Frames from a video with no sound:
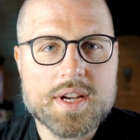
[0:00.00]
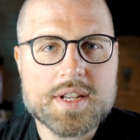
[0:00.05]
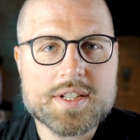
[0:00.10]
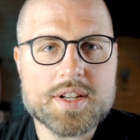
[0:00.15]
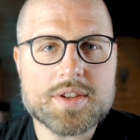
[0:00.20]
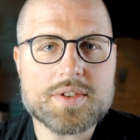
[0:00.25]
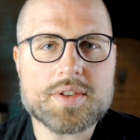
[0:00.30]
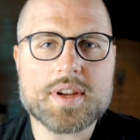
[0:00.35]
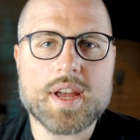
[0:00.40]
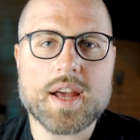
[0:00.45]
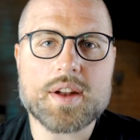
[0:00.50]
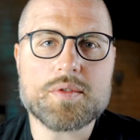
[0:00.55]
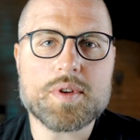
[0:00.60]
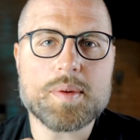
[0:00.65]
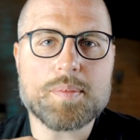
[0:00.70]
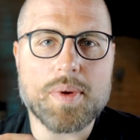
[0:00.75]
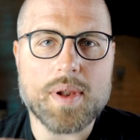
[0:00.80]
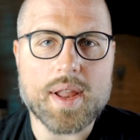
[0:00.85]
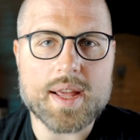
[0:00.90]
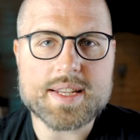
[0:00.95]
so you can
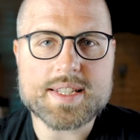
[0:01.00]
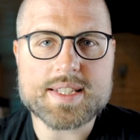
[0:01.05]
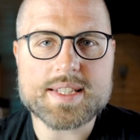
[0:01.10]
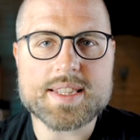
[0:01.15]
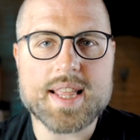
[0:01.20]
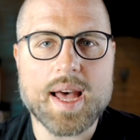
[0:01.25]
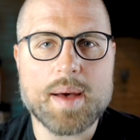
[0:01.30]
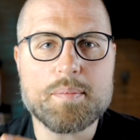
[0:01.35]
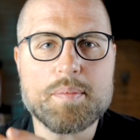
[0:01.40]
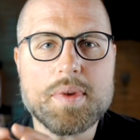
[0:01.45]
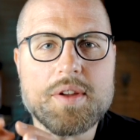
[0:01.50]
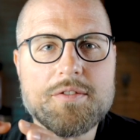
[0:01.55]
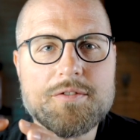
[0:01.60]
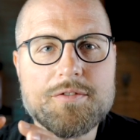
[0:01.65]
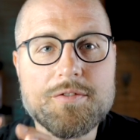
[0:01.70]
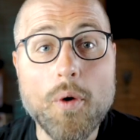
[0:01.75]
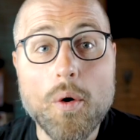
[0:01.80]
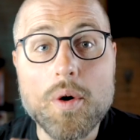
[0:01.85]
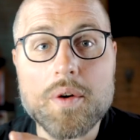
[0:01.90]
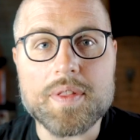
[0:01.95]
replace them
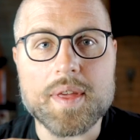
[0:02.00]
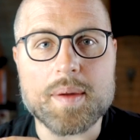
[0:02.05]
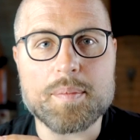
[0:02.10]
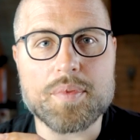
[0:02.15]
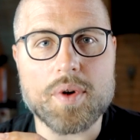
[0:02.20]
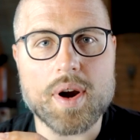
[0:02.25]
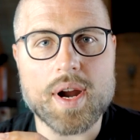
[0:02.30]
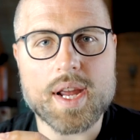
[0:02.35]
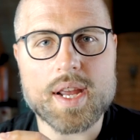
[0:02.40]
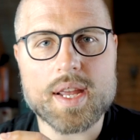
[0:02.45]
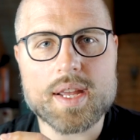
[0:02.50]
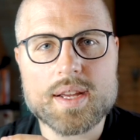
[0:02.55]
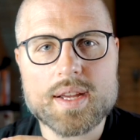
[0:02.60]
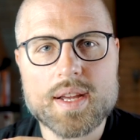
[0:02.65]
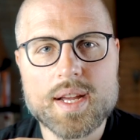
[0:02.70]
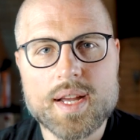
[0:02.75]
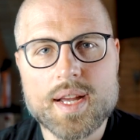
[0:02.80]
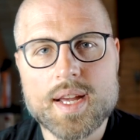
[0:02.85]
before they break.